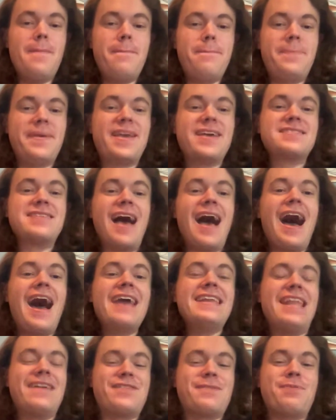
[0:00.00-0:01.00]
Because
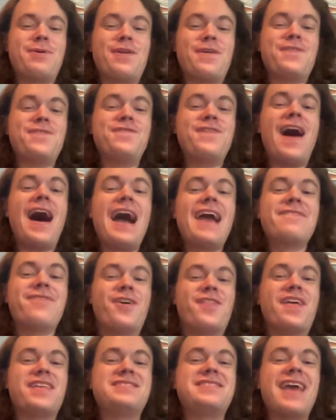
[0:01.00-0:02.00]
I never put a five
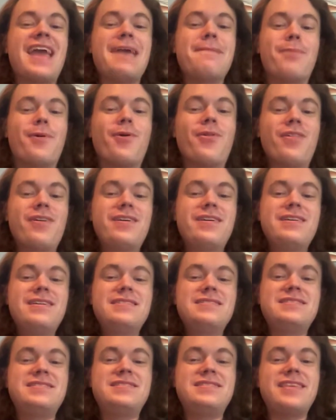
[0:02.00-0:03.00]
on the table.
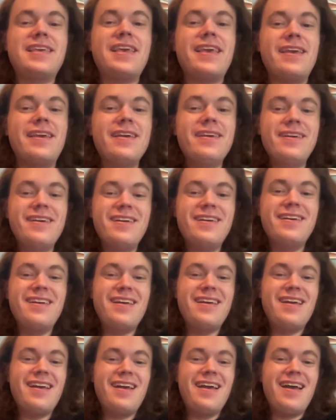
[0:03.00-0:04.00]
See?
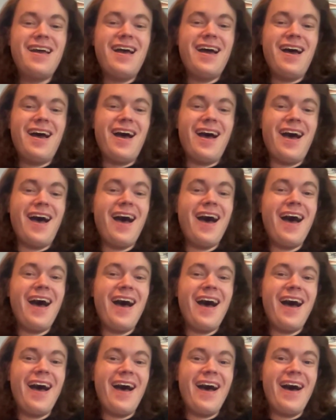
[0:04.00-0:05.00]

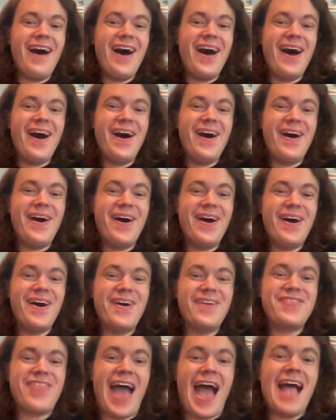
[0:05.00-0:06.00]

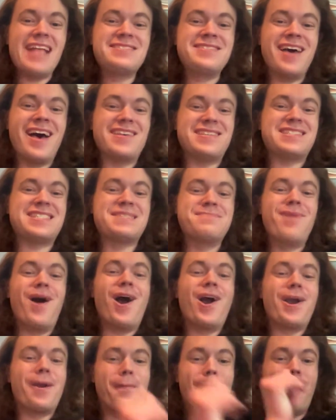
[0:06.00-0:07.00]
Oh, that's a
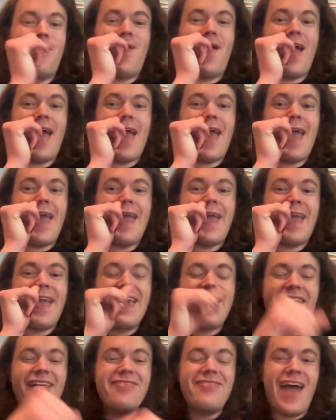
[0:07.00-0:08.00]
smart play.
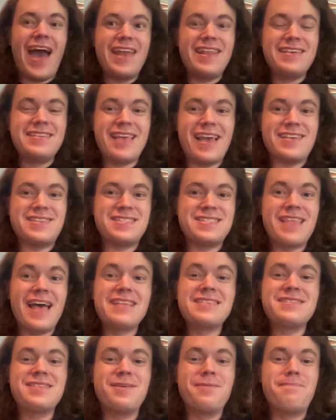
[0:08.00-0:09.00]
That's
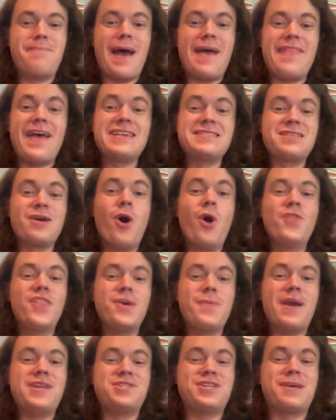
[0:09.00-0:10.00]
the only
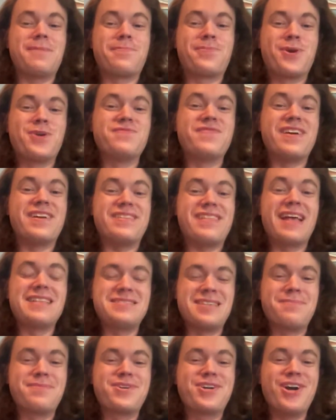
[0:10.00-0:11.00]
way she could prove it. That's
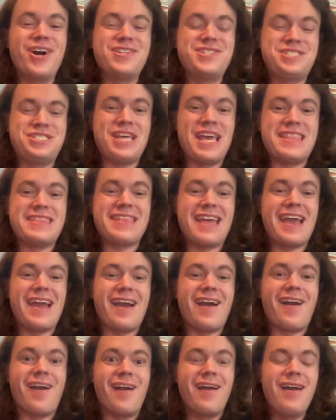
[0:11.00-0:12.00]
some good shit
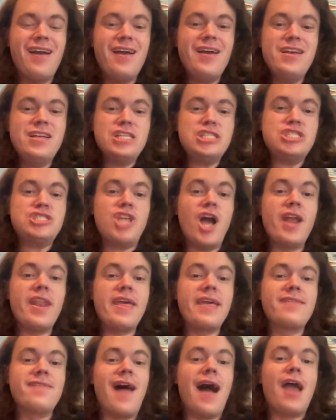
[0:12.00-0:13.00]
there.
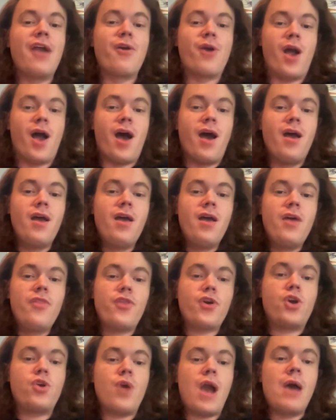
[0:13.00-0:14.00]
Stunning Lyra.
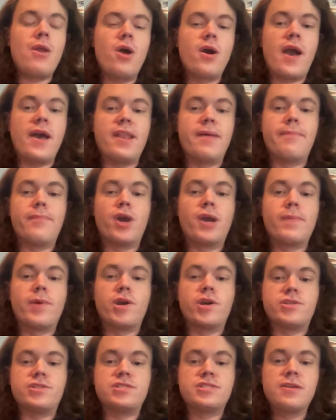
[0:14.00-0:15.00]
The crowd all kind of
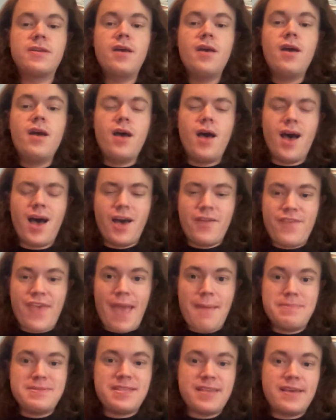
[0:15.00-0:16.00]
murmurs. The
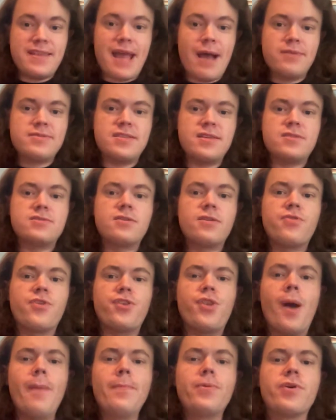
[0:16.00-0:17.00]
MC announces, the
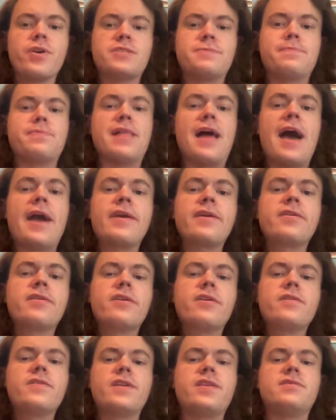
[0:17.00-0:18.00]
number is black.
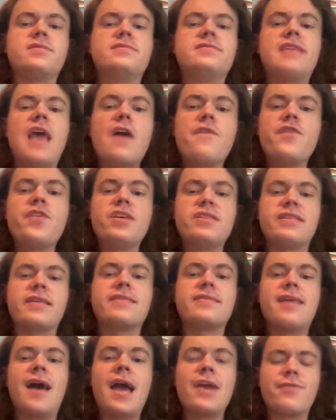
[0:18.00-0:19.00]
That is definitely
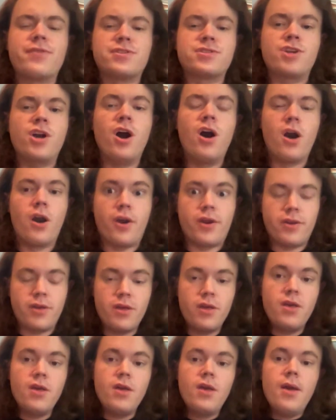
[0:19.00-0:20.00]
Lyra's card.
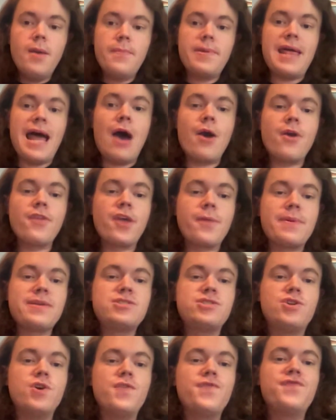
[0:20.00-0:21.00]
But how can there be
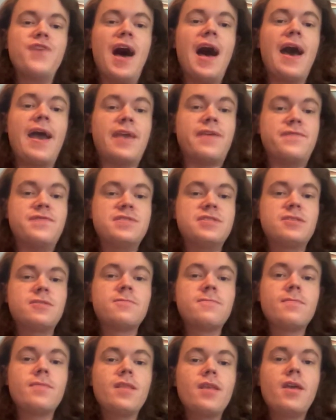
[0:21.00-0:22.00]
two fives?
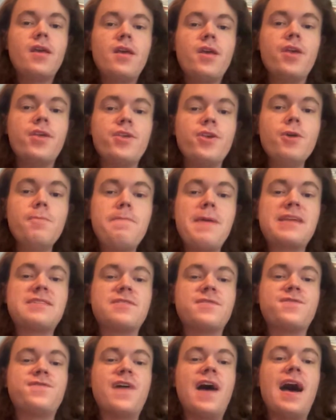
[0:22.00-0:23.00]
You picked
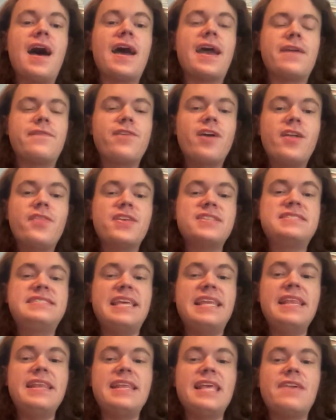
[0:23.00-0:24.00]
a five that
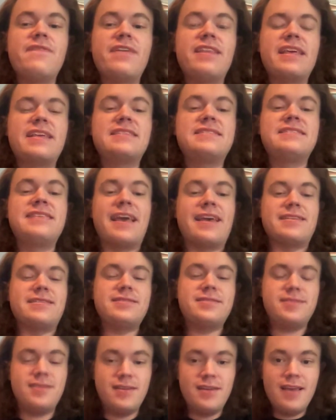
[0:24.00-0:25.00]
didn't even
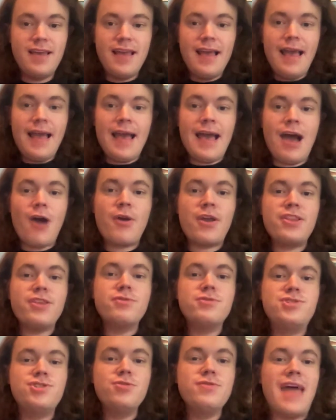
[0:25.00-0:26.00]
exist. How can
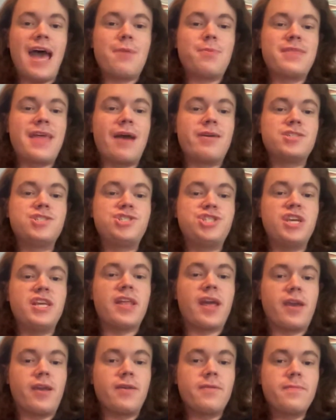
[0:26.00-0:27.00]
you do that without
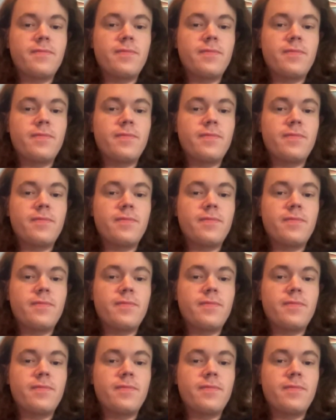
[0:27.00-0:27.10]
cheating?